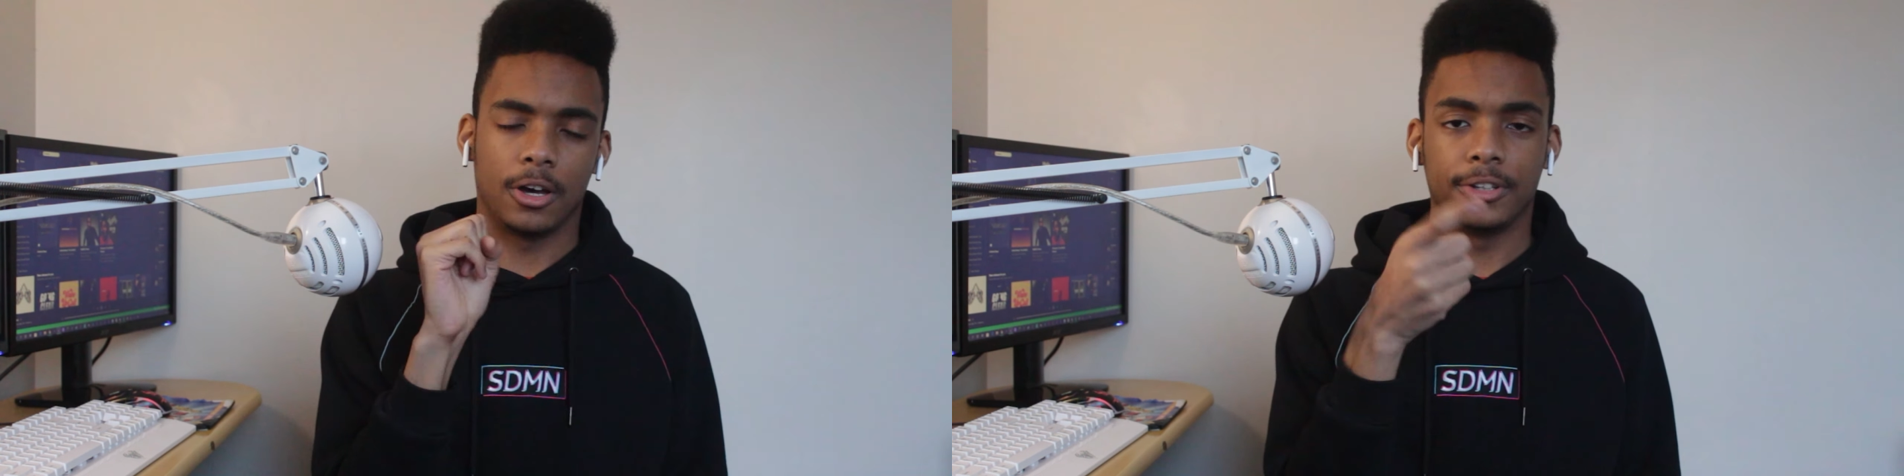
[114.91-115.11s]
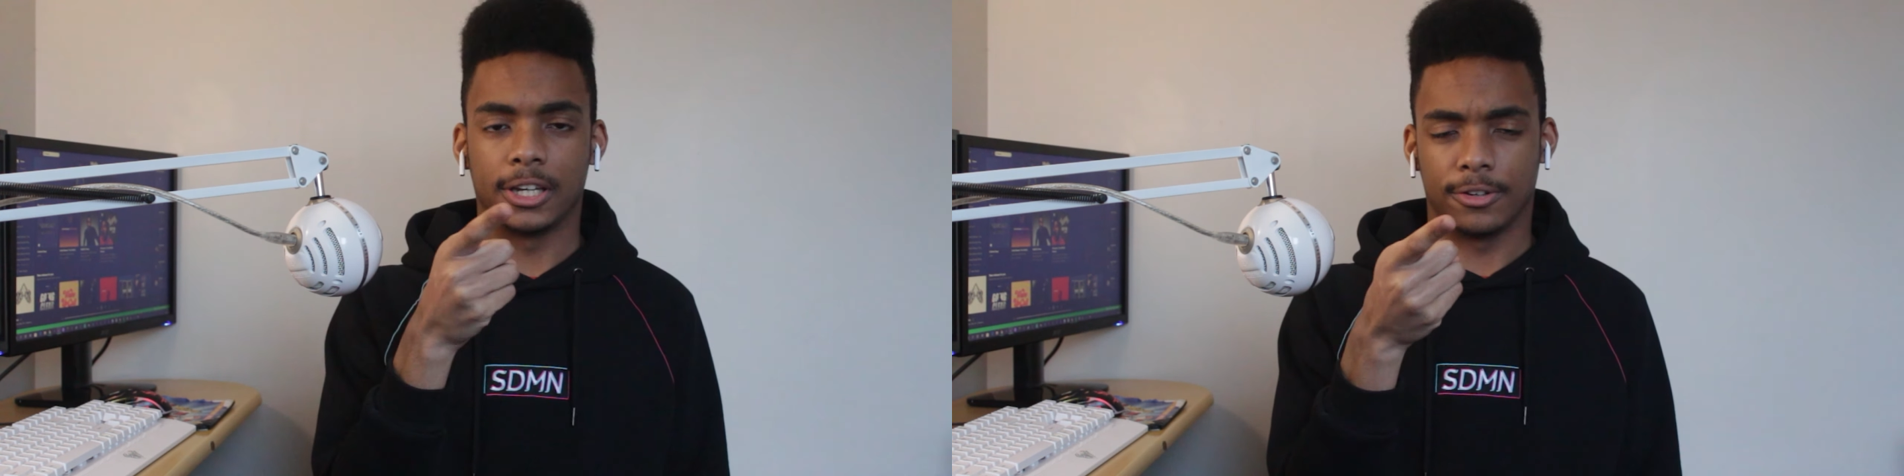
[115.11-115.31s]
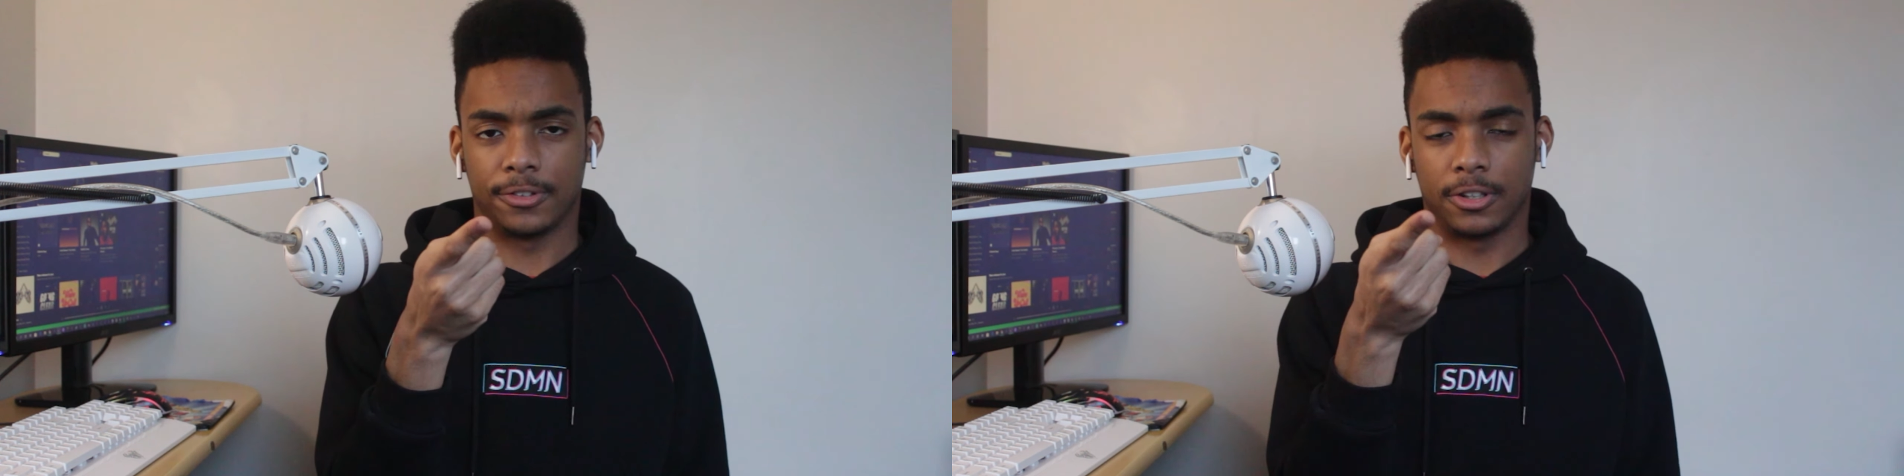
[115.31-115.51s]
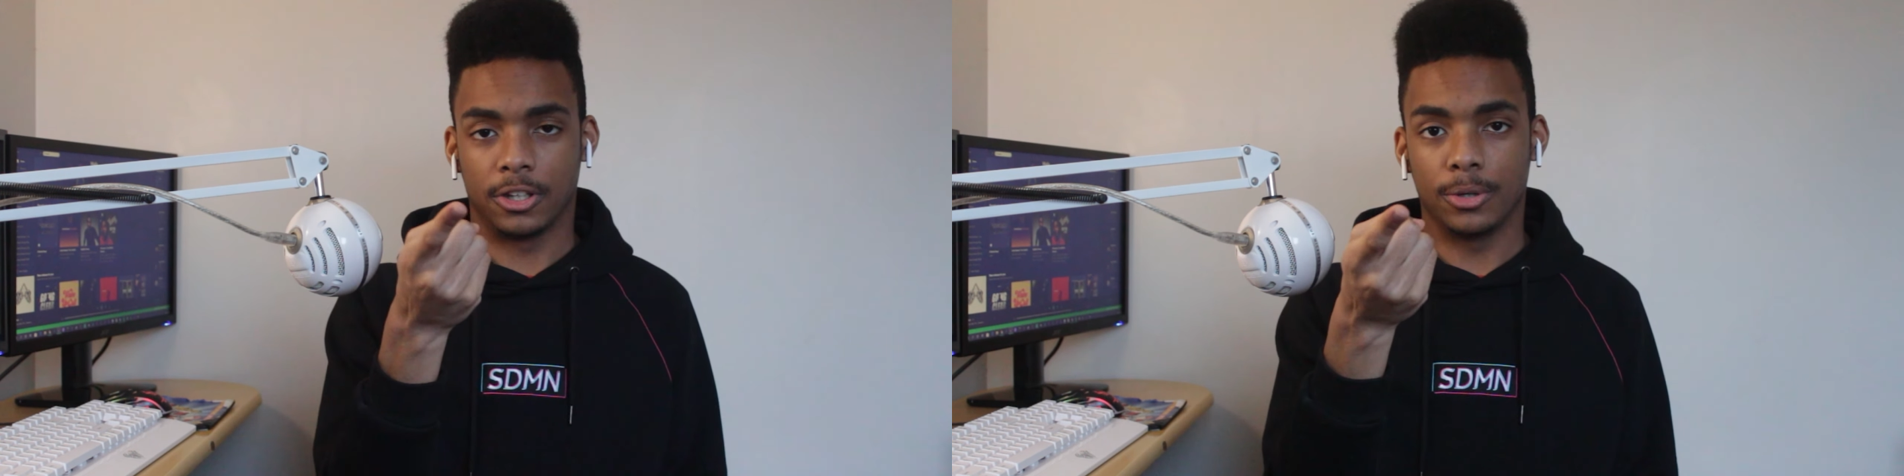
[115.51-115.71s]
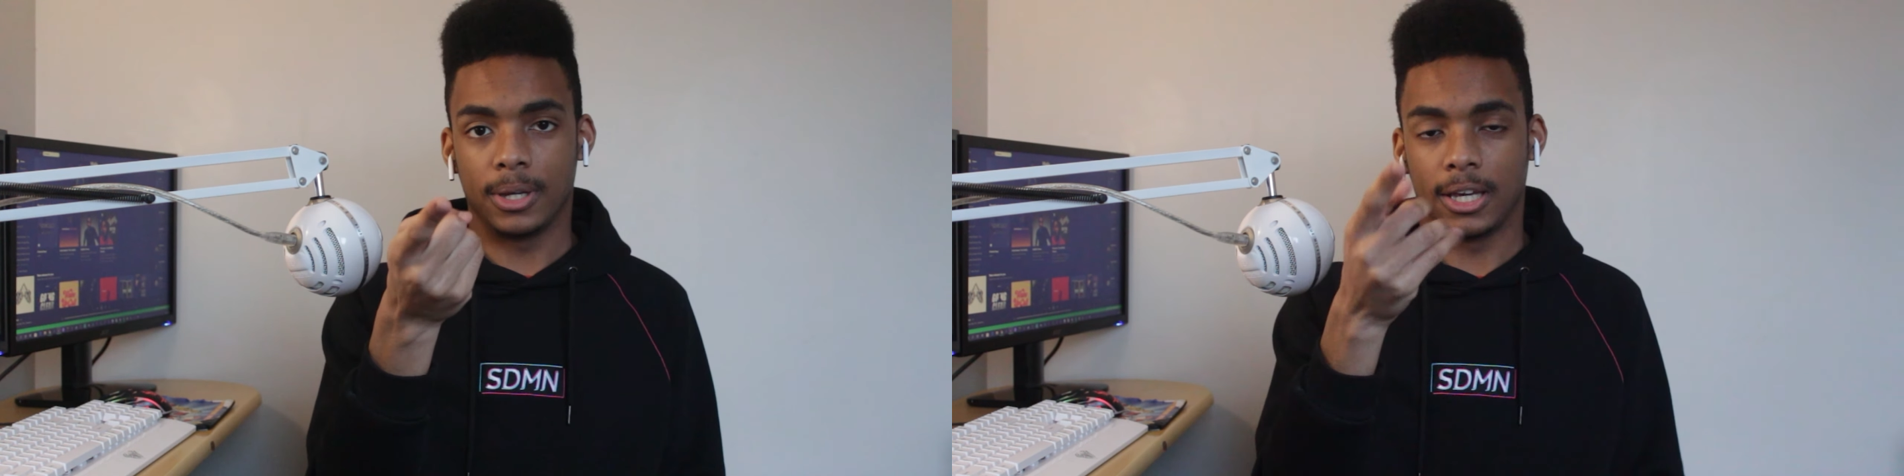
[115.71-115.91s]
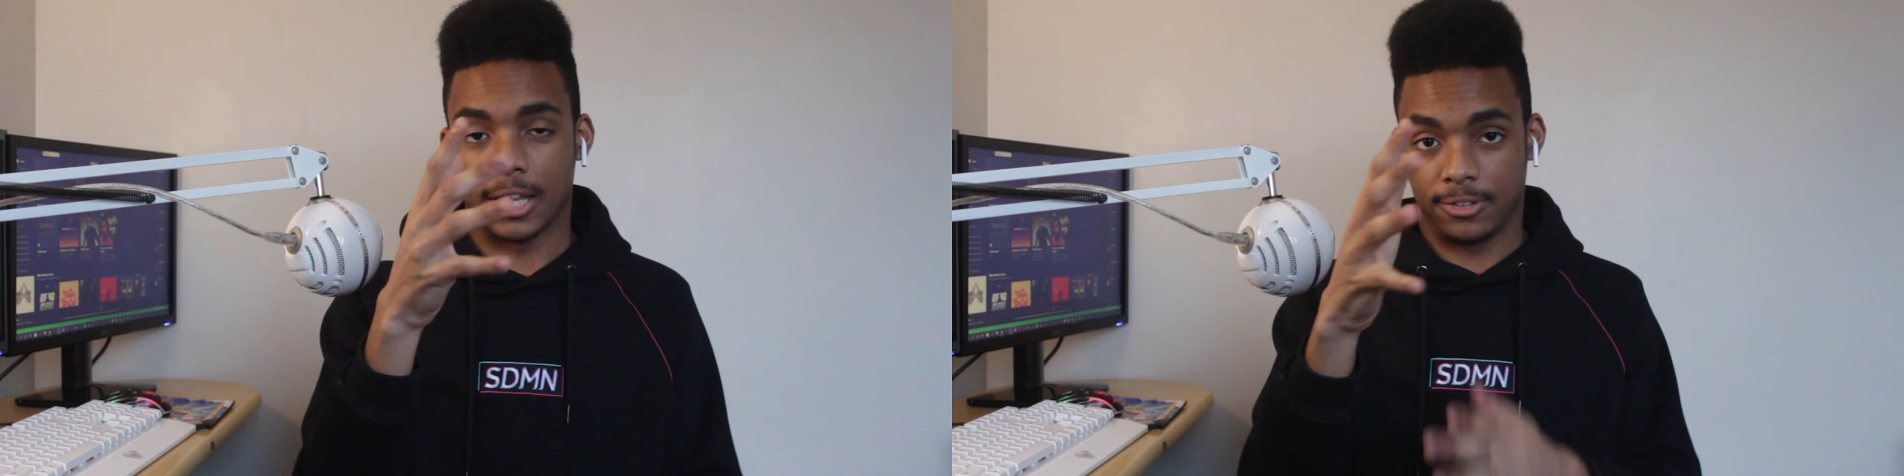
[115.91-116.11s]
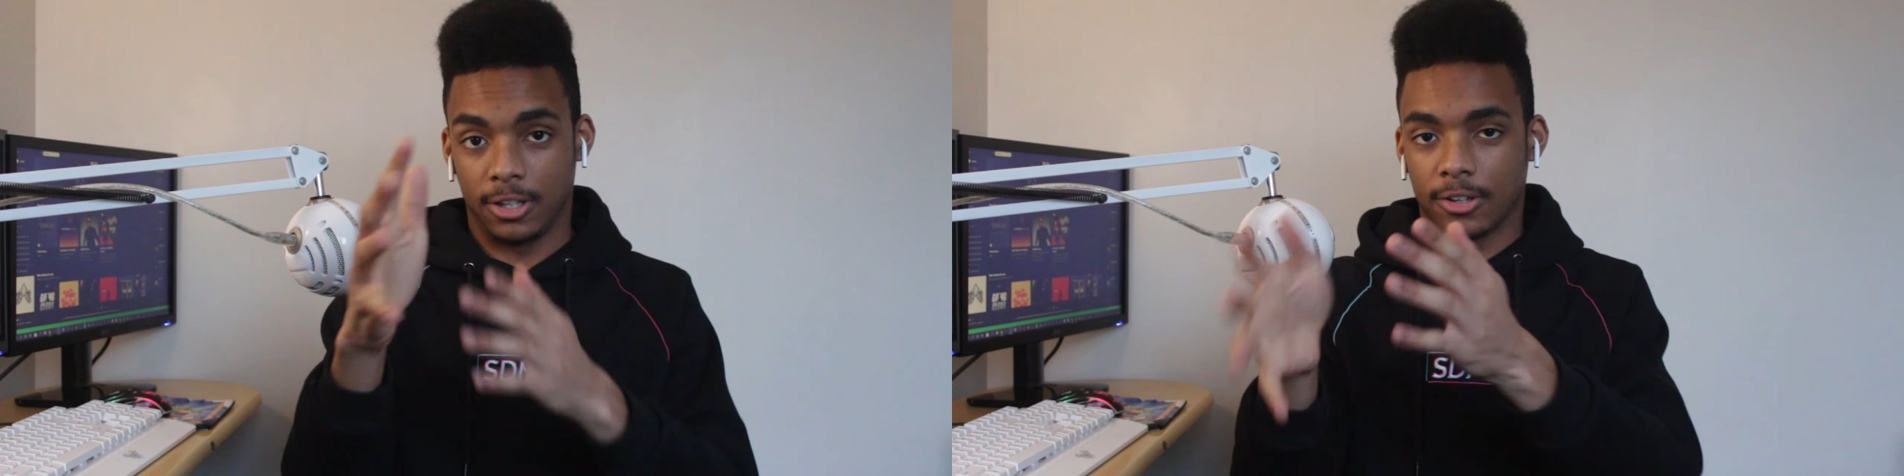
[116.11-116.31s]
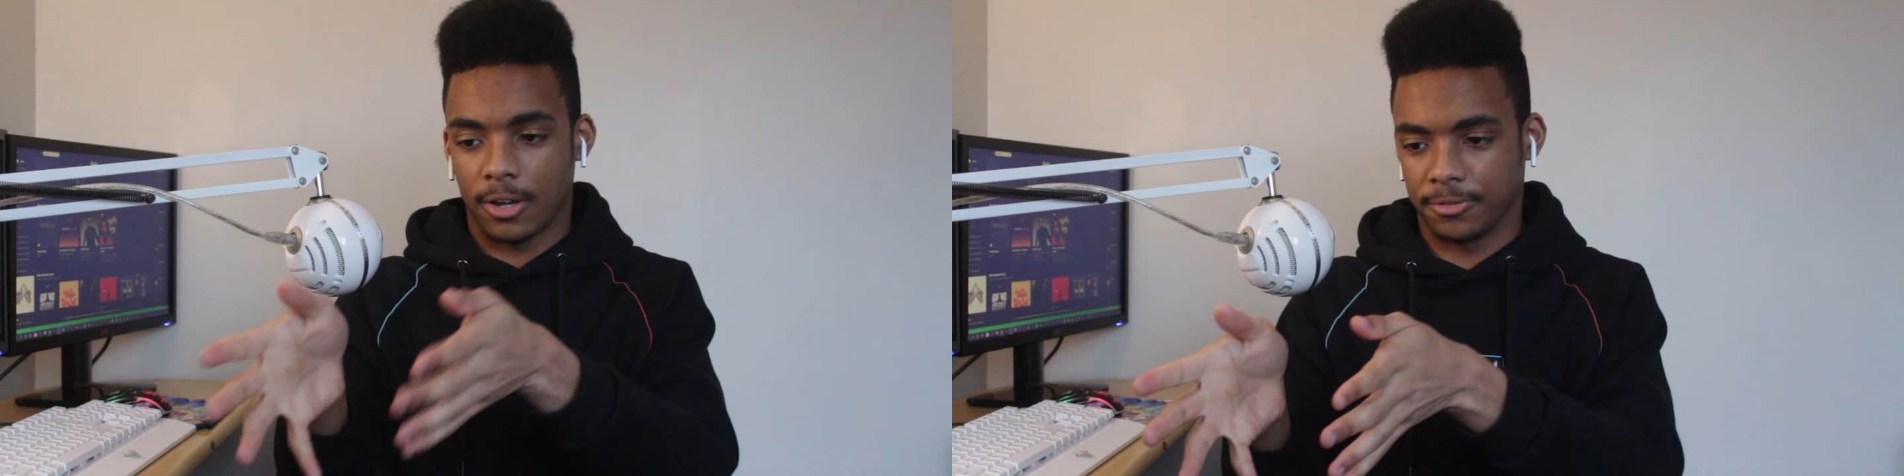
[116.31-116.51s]
Oh yeah, and obviously the Q&A actually
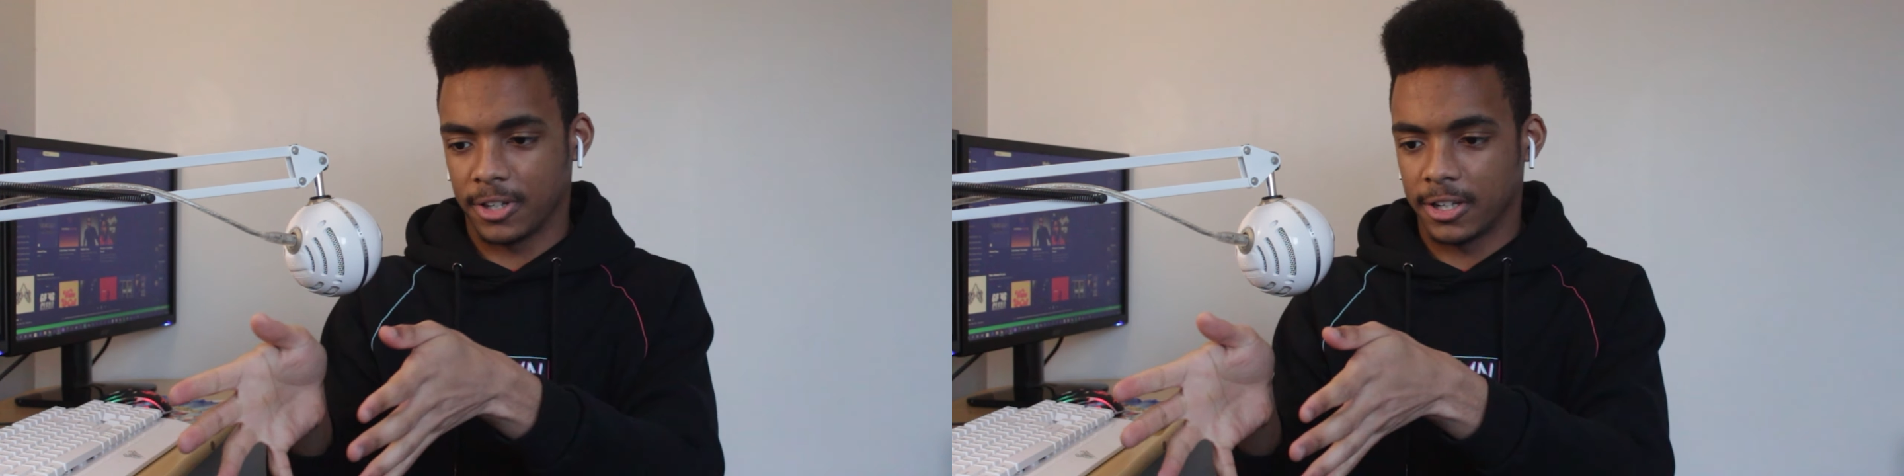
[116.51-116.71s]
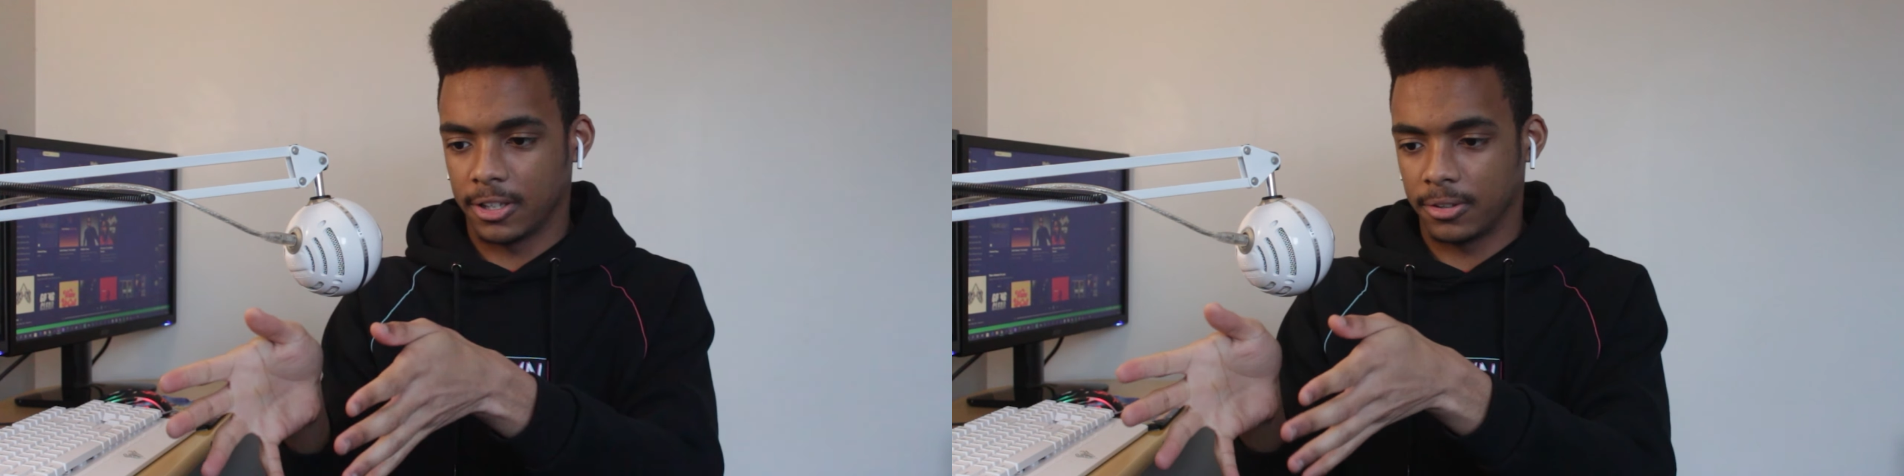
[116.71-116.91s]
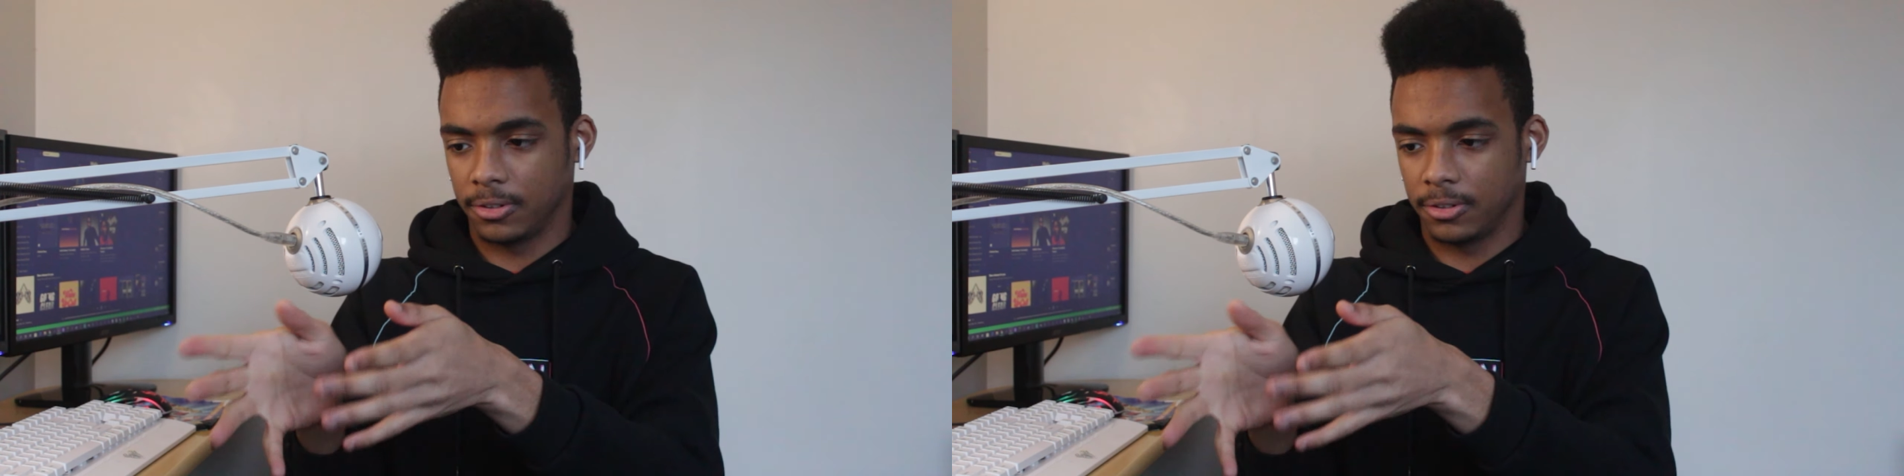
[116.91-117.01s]
is out on Friday.